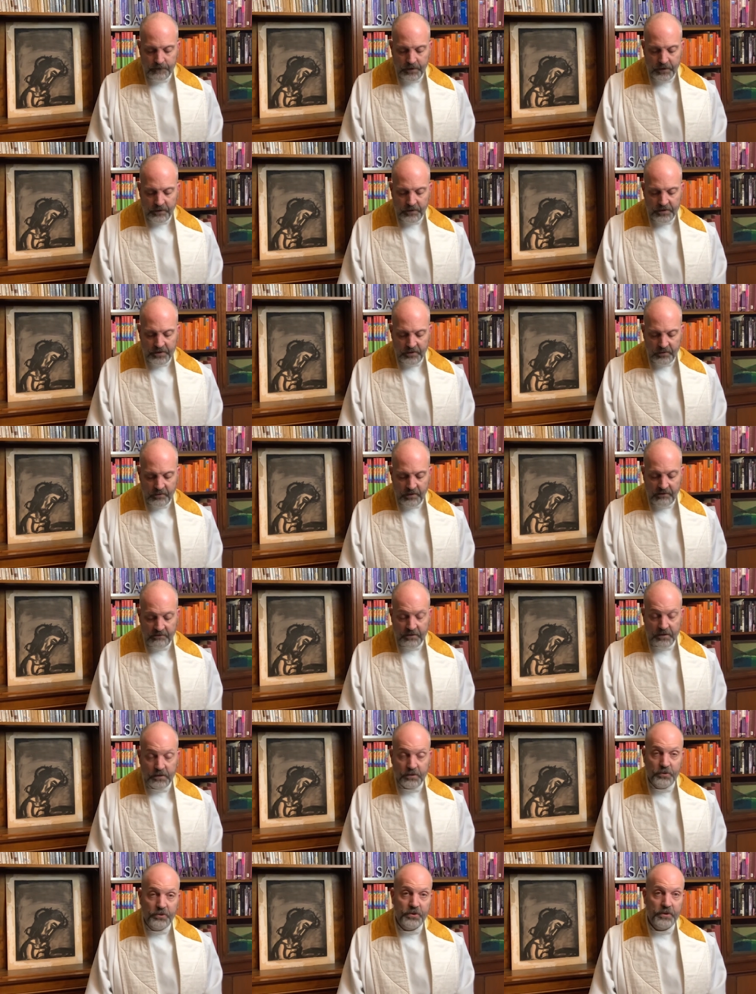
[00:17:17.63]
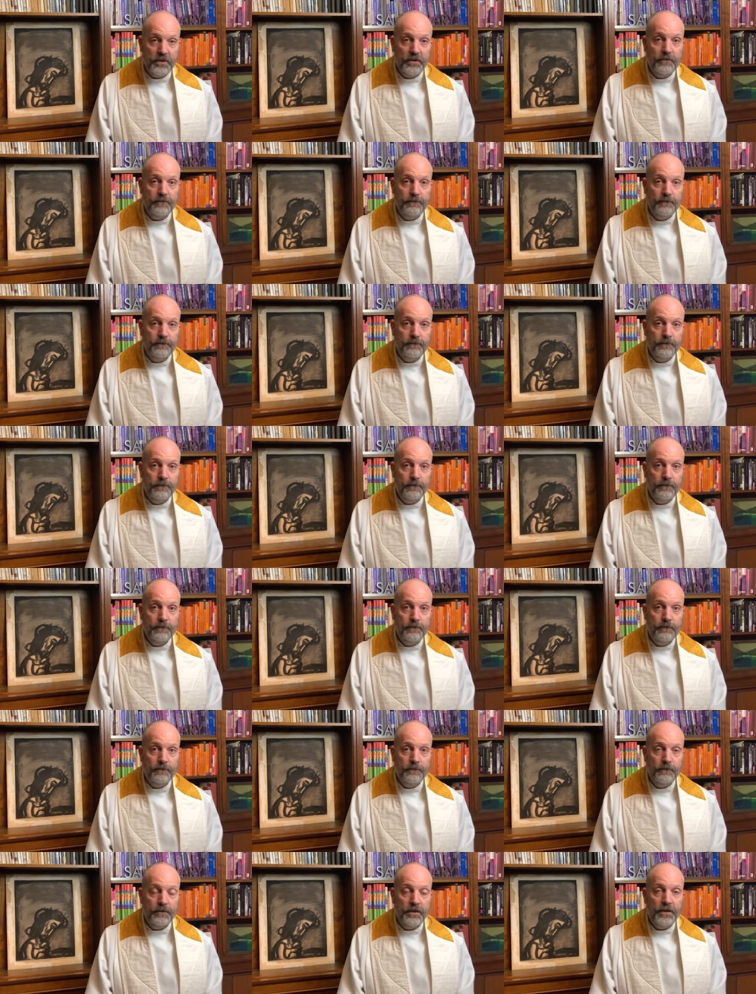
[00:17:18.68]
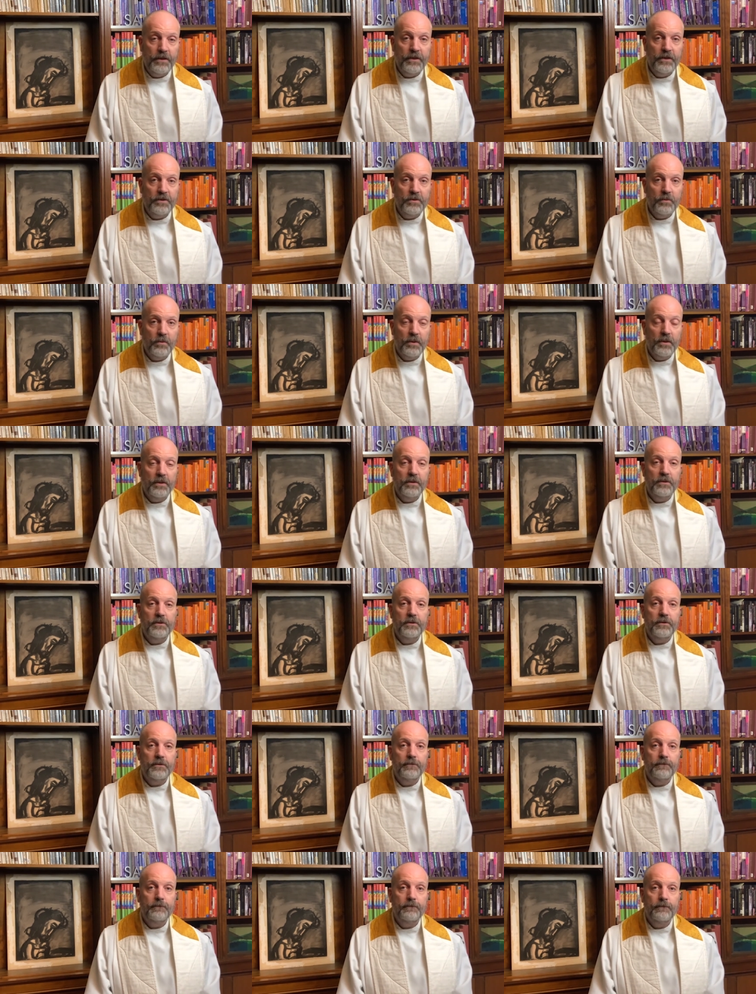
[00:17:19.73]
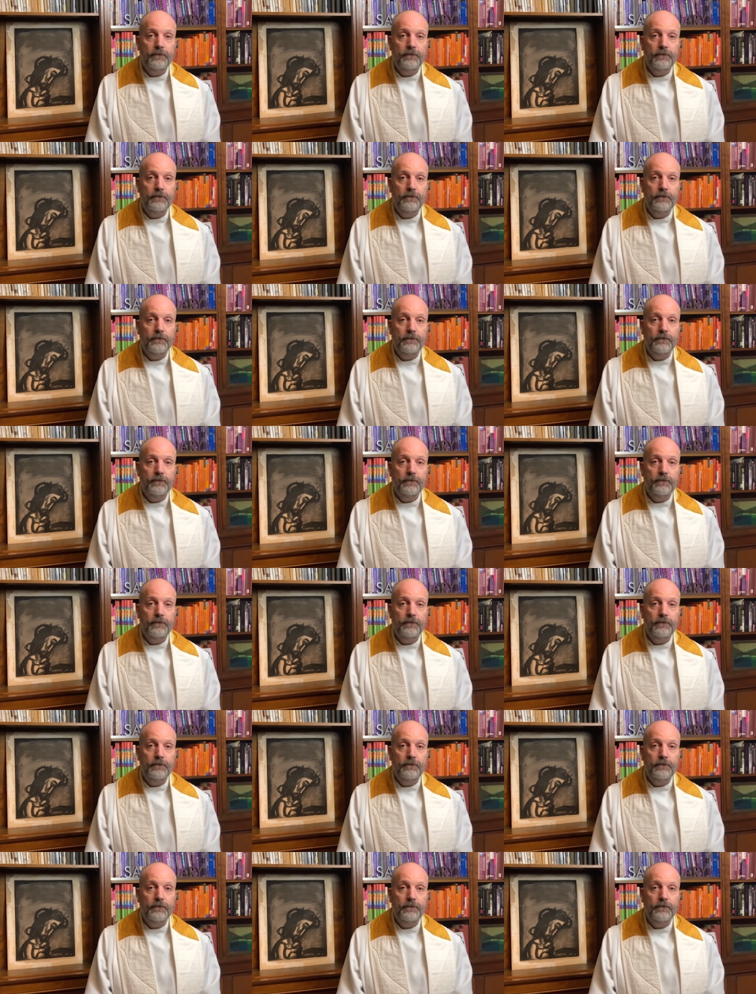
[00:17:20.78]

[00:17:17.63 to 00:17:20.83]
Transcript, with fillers: There is a revolution in these words.